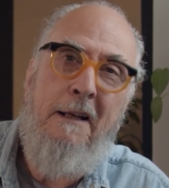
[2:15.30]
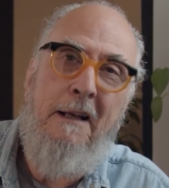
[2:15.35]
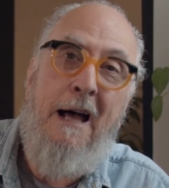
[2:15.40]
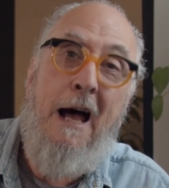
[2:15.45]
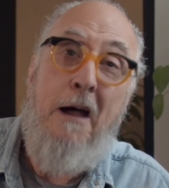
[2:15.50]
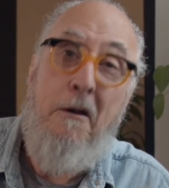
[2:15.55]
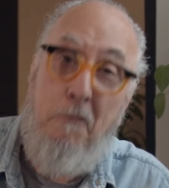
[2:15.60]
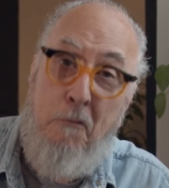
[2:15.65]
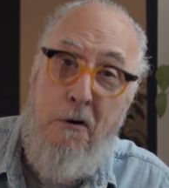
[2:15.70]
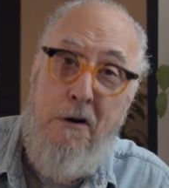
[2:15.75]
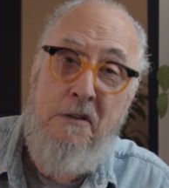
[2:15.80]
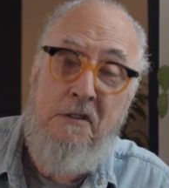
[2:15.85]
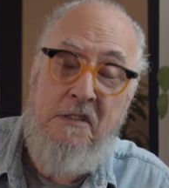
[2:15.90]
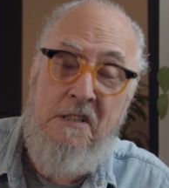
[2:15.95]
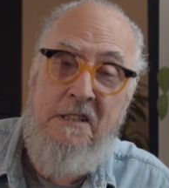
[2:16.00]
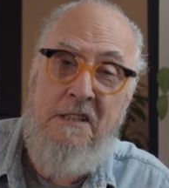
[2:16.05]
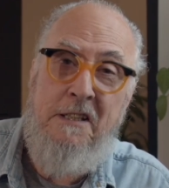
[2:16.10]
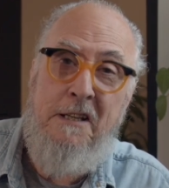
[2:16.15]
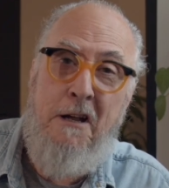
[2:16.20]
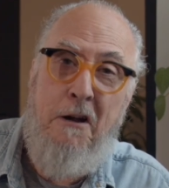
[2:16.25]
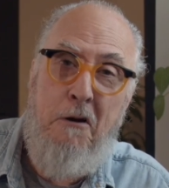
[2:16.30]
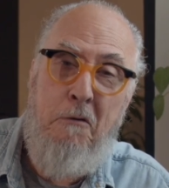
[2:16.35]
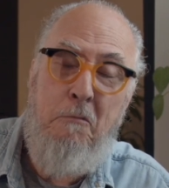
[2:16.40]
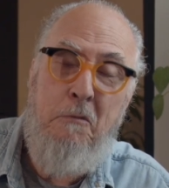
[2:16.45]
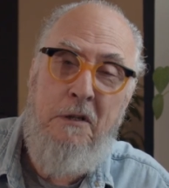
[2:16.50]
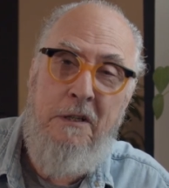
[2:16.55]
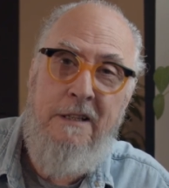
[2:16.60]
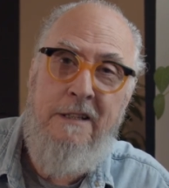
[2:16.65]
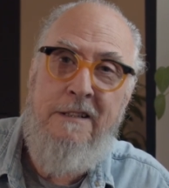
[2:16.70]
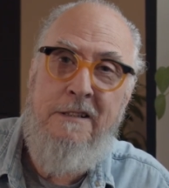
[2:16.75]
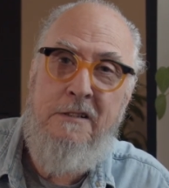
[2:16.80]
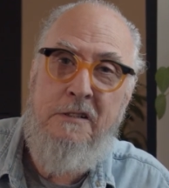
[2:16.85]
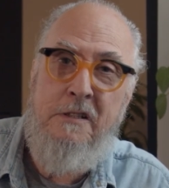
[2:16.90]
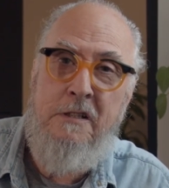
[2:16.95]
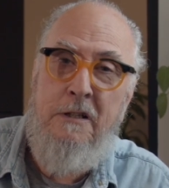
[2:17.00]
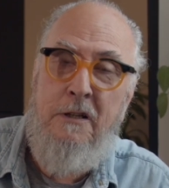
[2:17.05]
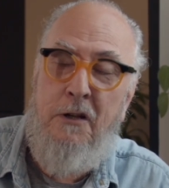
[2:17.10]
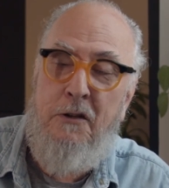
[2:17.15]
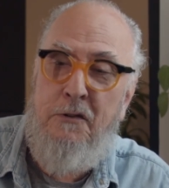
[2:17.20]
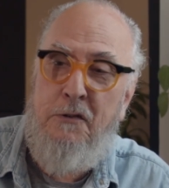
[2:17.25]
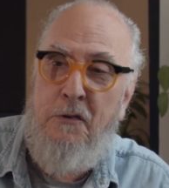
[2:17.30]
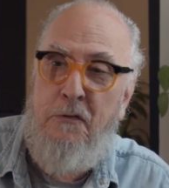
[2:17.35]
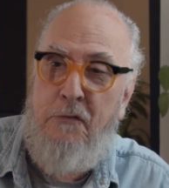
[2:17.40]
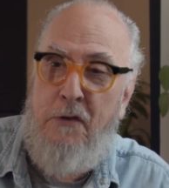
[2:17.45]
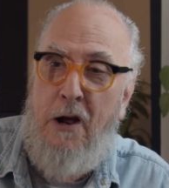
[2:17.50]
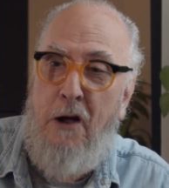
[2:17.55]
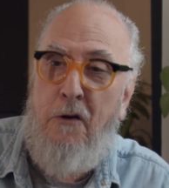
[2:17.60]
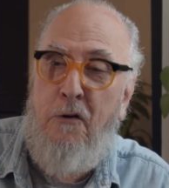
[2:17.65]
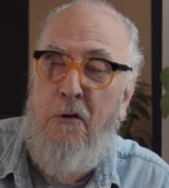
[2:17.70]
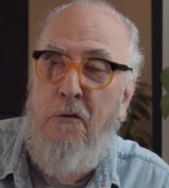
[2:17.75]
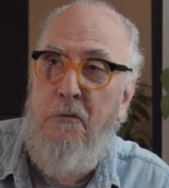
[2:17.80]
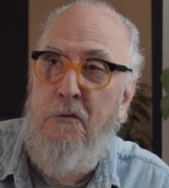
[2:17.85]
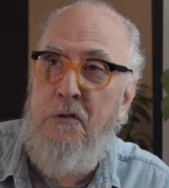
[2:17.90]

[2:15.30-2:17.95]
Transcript: I was in the army still under Franco,